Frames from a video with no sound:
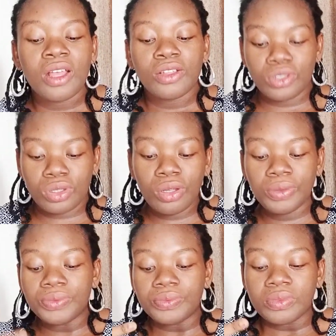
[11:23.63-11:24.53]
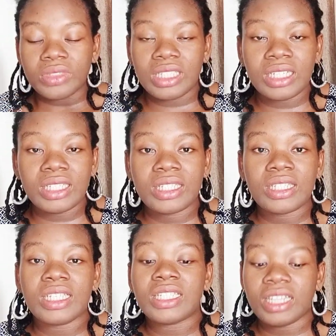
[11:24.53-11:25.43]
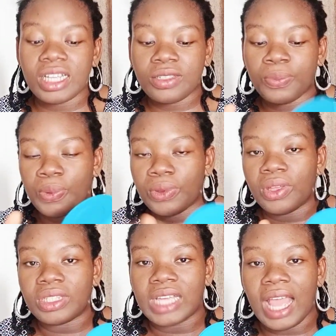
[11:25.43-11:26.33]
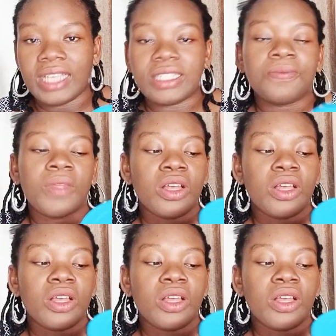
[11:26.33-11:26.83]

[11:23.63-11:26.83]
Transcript: So this is a Nestle product, guys.